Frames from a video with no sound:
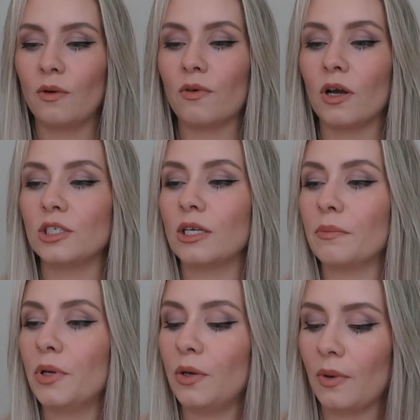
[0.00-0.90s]
We've got a
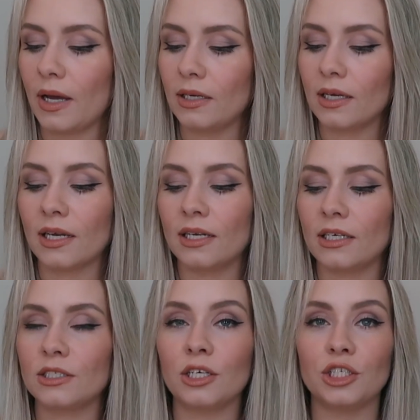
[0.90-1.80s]
shampoo and a
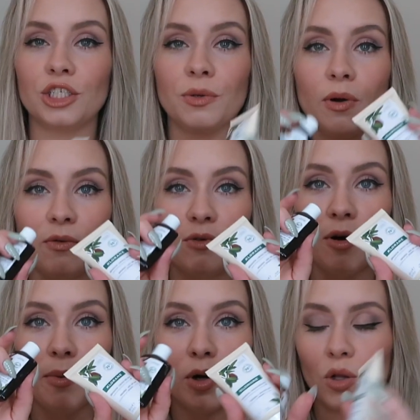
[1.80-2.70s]
conditioner duo
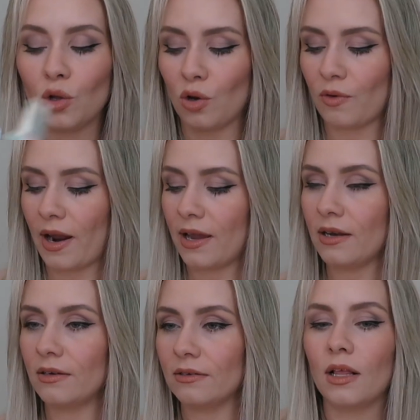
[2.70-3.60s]
from
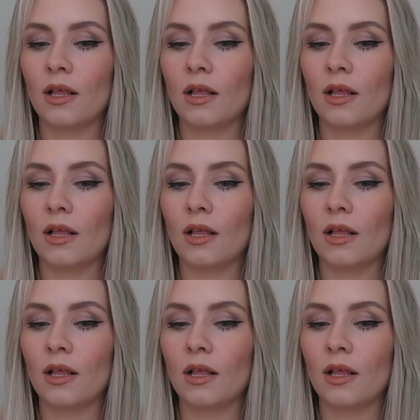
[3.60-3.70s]
Chlorane.